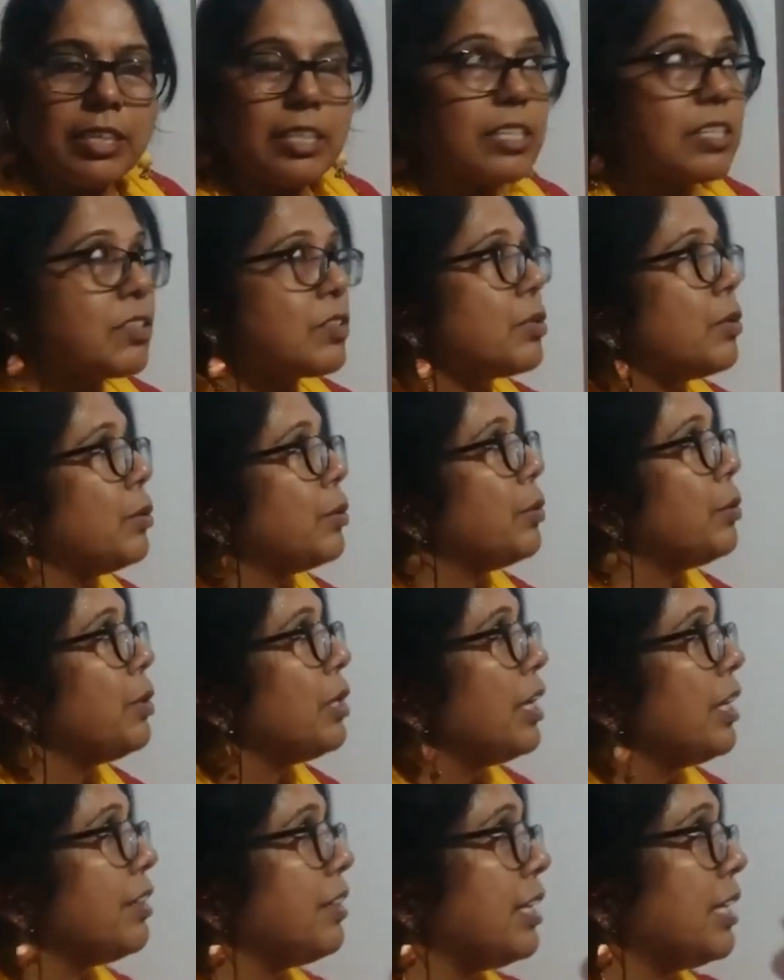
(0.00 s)
So
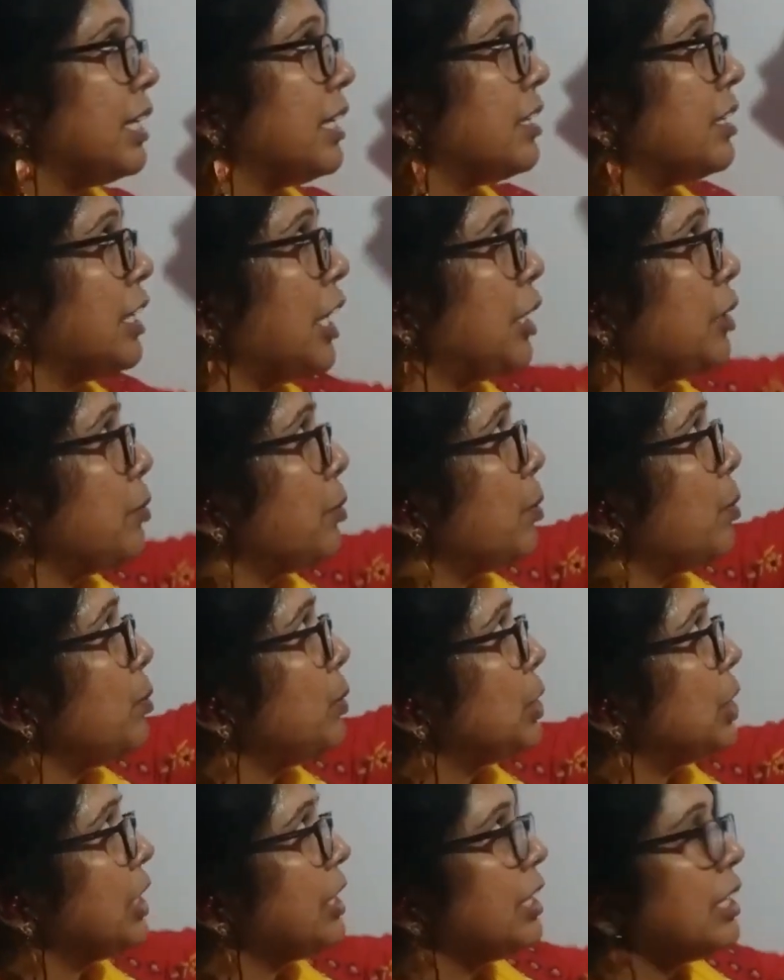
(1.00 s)
the
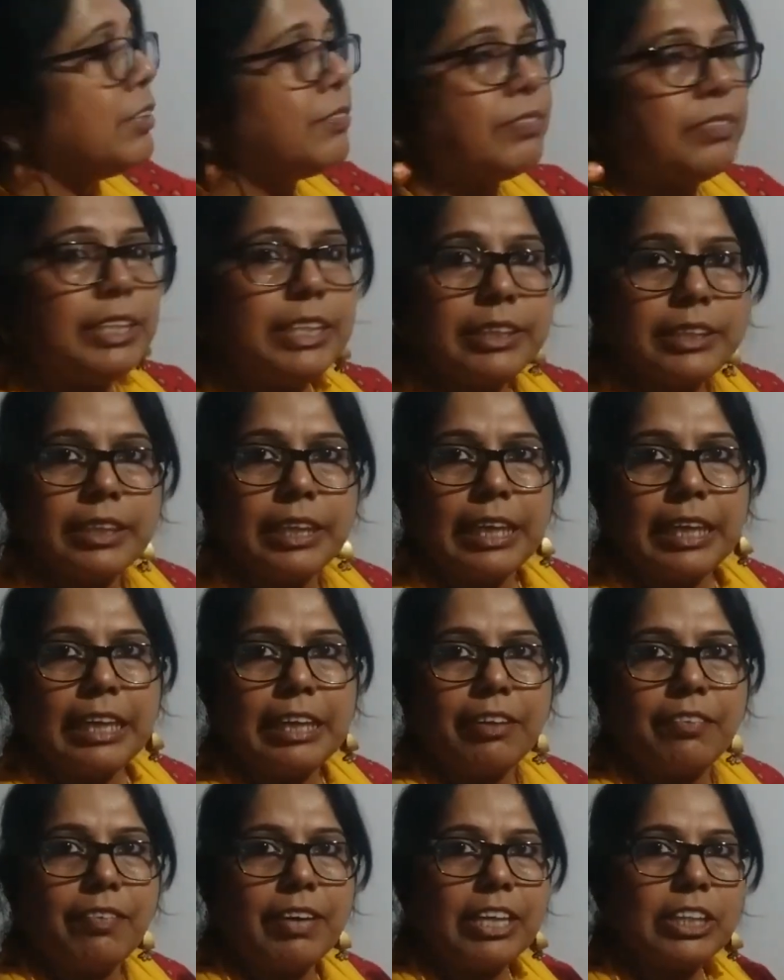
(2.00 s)
conclusion of this
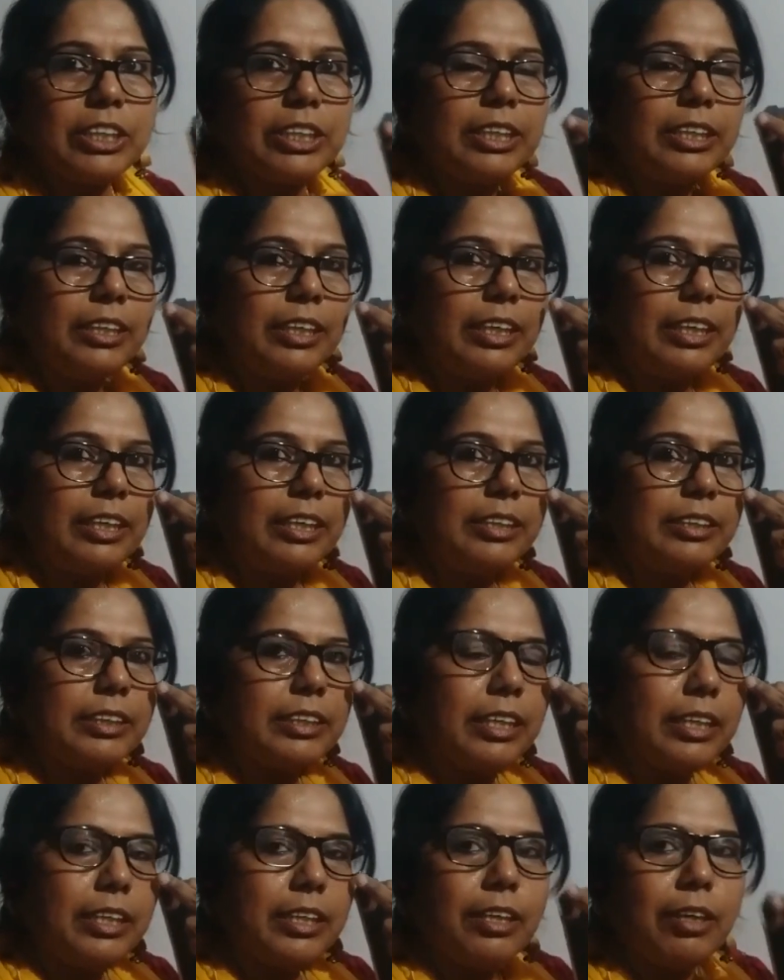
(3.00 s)
equation is